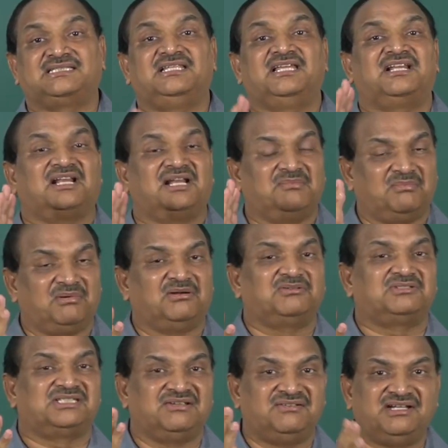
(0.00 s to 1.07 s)
There are
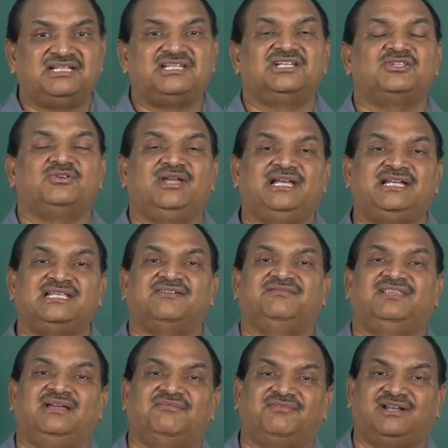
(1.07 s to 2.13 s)
about 70 to 80 of
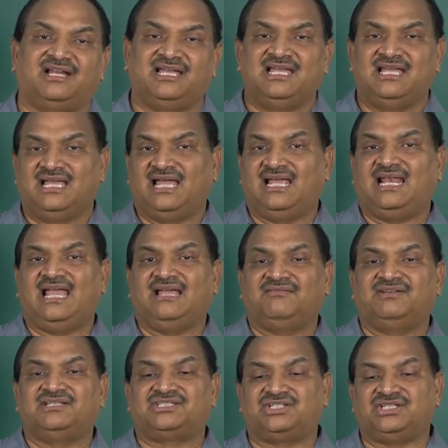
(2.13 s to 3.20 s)
them for a
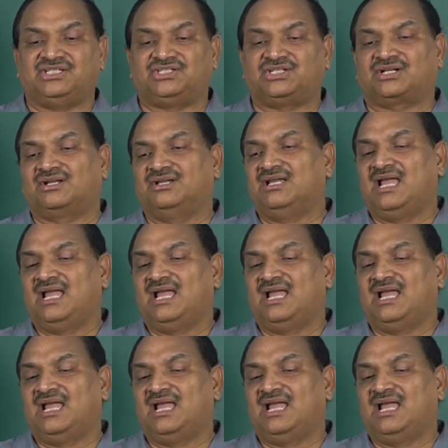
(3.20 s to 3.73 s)
language teacher,